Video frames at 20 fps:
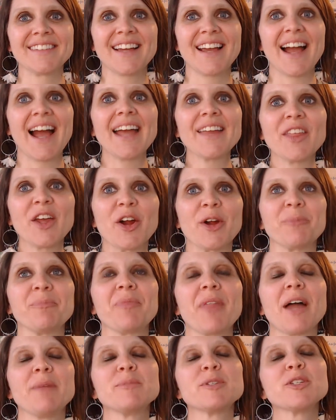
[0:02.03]
Hi there.
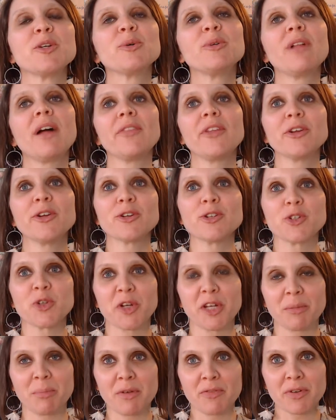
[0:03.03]
I'm so glad that you're
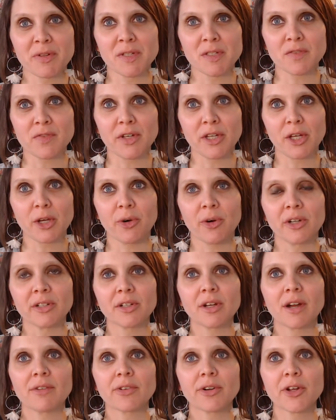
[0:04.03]
joining me for this video
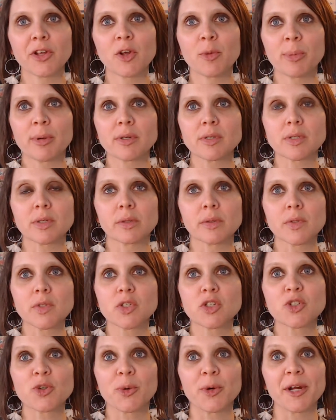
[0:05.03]
uncovering your personal
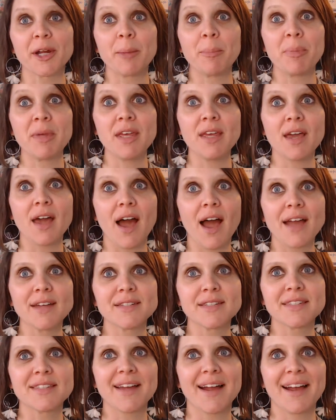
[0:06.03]
story PI
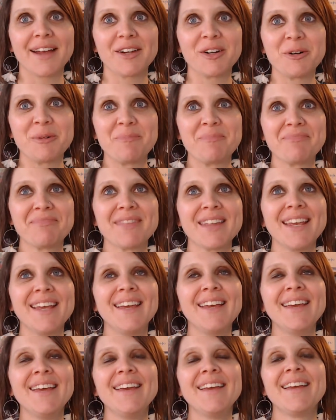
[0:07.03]
style.
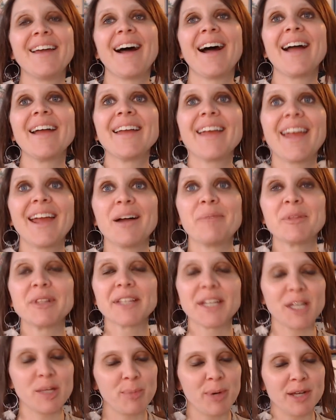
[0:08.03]
I am the
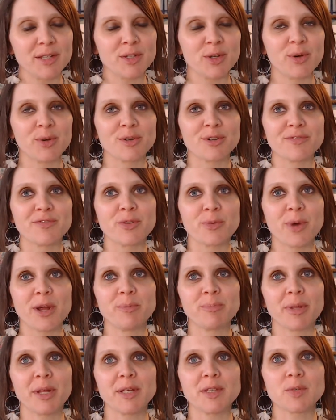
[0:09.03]
Lady Boss owner of The
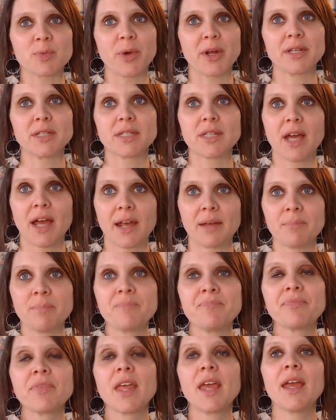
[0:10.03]
Right Place, Right Time,
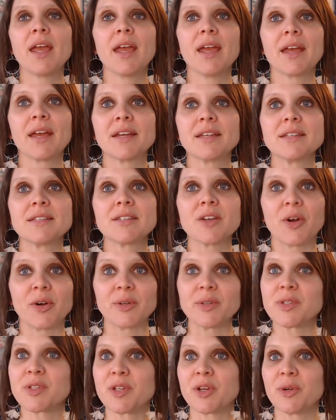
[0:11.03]
and
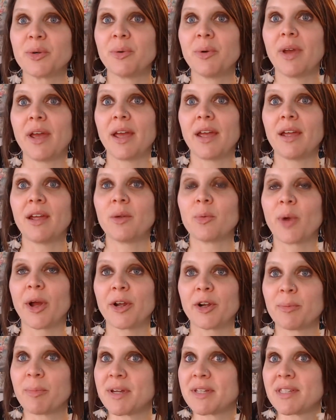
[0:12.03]
also a
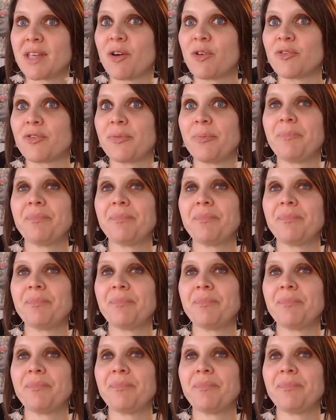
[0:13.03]
writer myself.